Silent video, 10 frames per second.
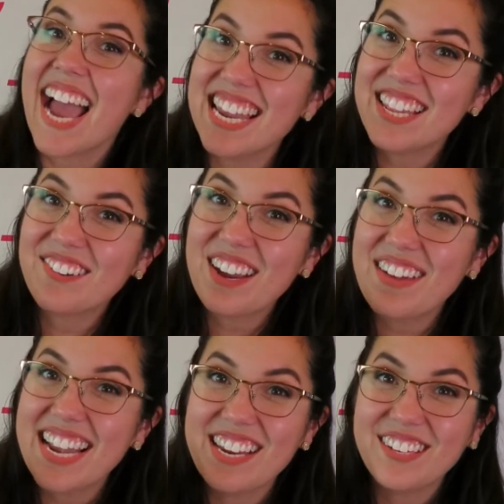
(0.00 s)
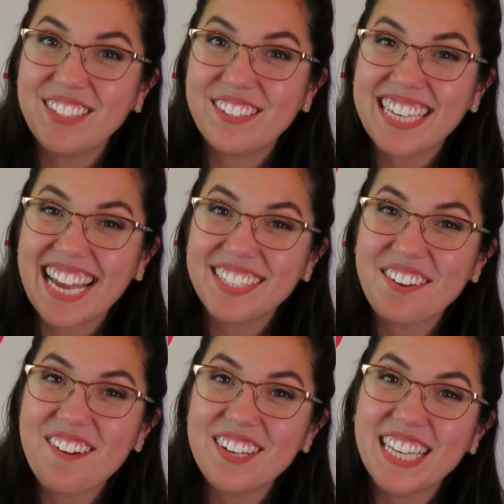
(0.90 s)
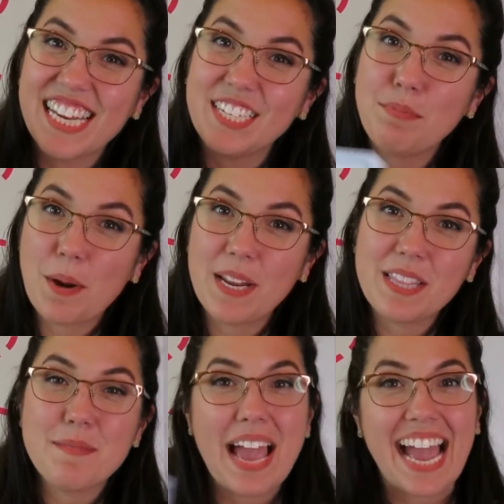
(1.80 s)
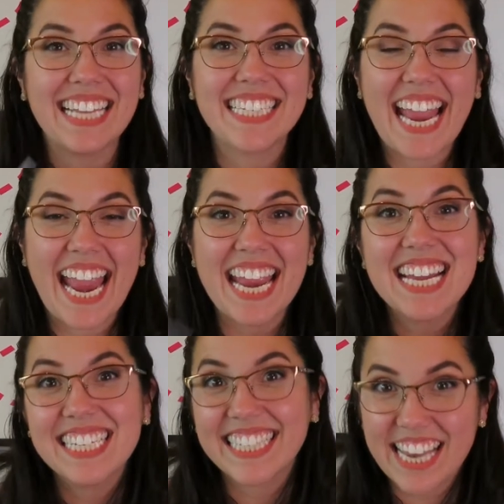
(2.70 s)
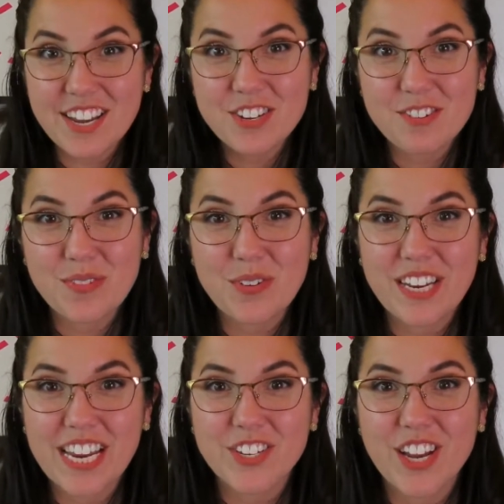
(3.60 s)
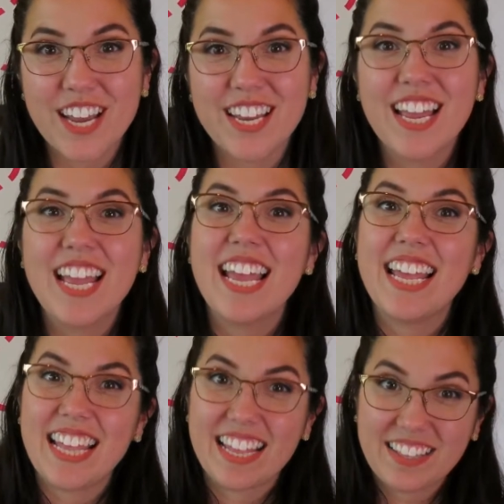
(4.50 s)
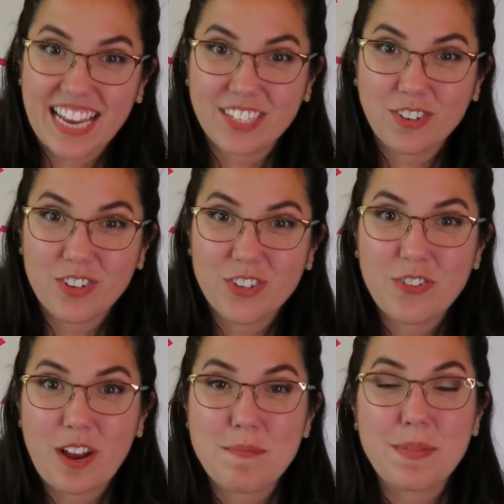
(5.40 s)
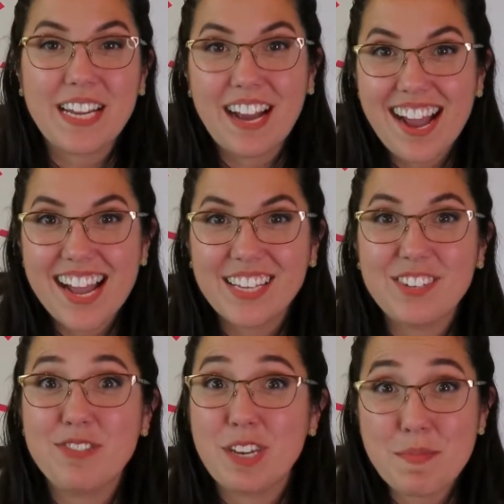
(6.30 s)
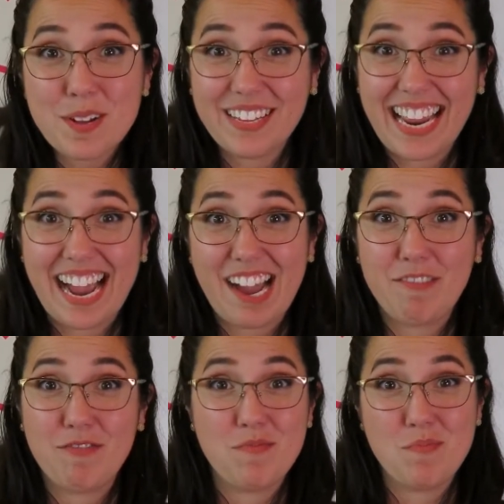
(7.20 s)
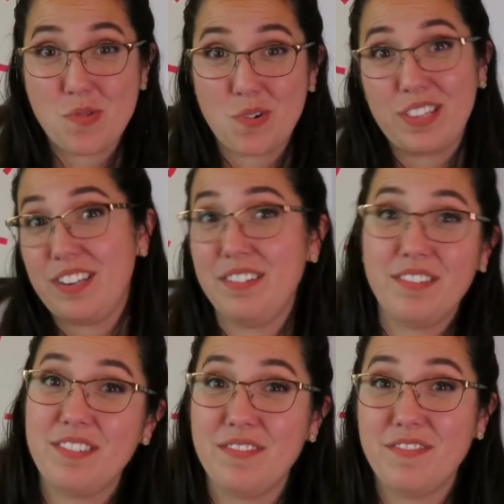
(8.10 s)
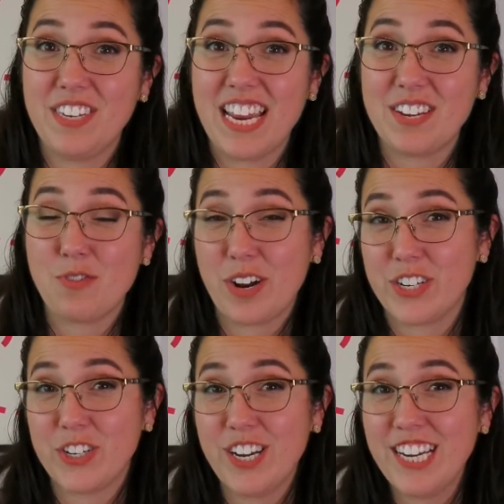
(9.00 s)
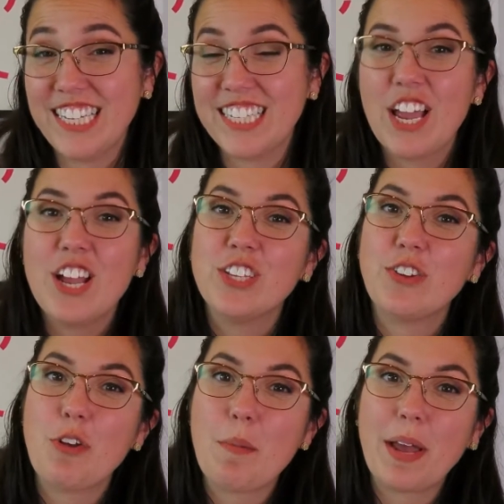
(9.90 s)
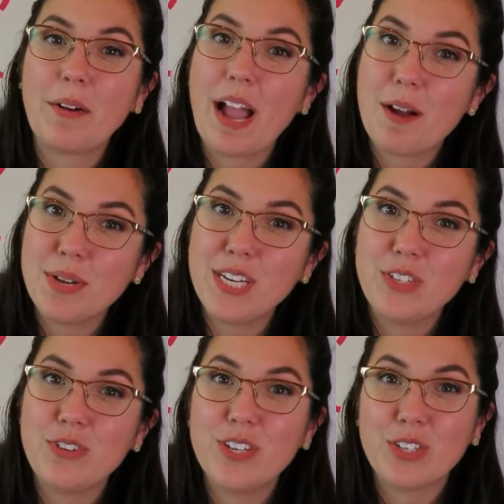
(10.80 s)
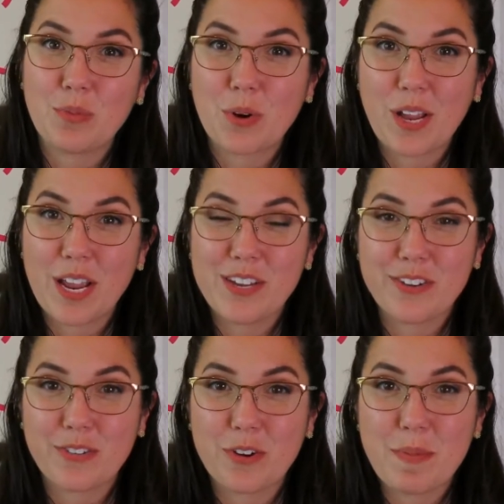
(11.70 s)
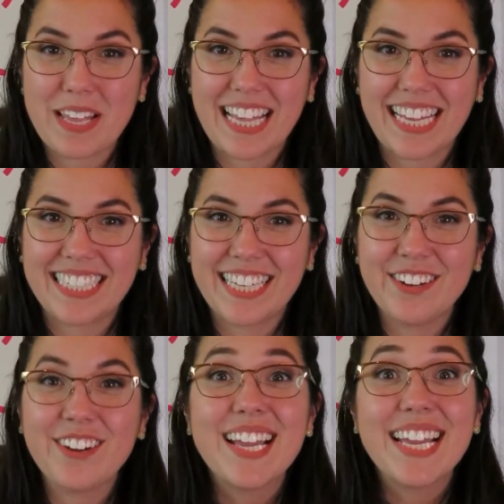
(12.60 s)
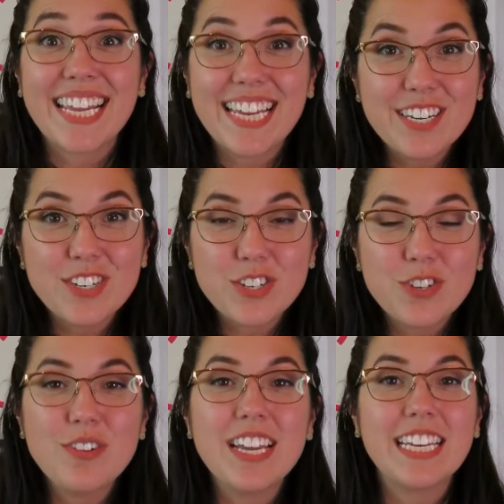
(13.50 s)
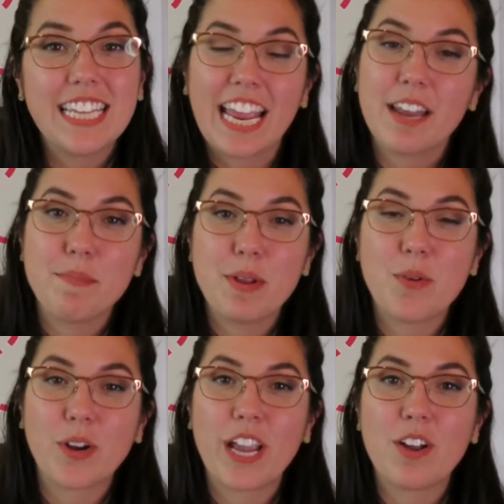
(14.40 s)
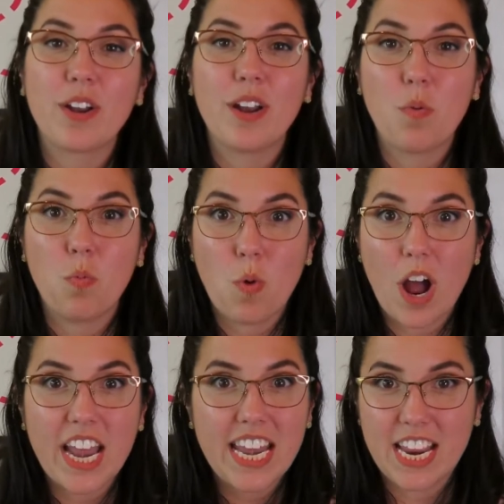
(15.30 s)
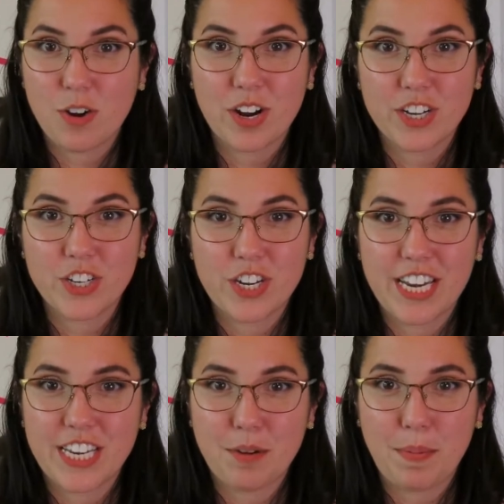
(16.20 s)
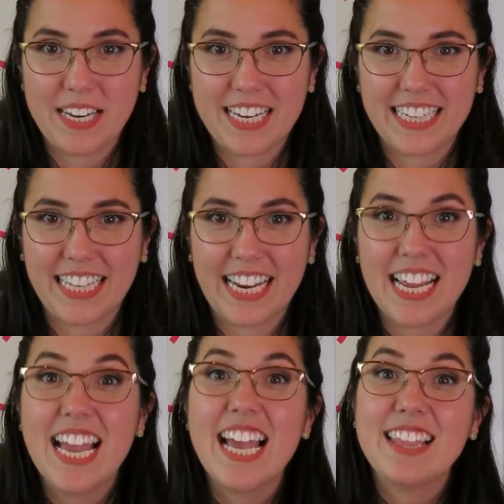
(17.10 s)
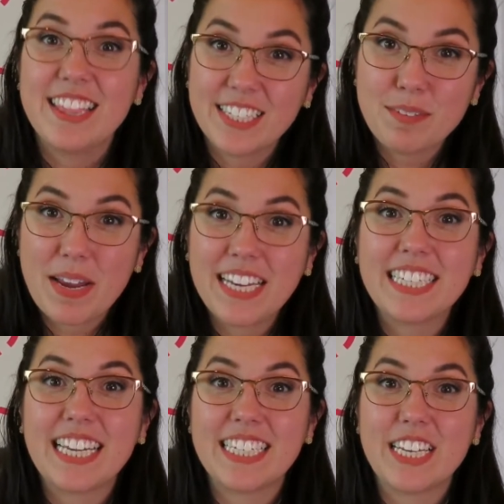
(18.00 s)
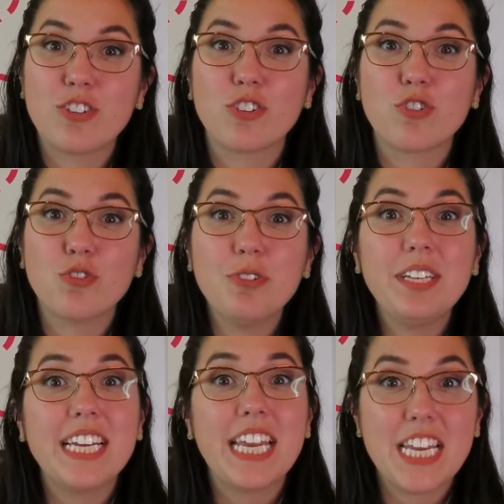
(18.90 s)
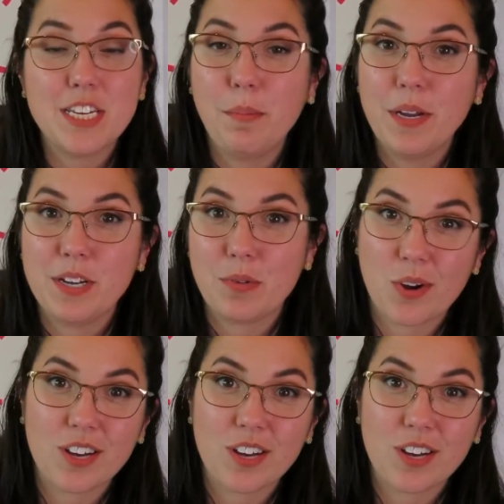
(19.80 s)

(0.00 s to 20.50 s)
Another great way to use those task cards is putting them as a center rotation. Task cards are great because you typically have more than 10 questions. So no matter how many students are working in your group at that center, each student can be working on one question independently. This makes that center truly an independent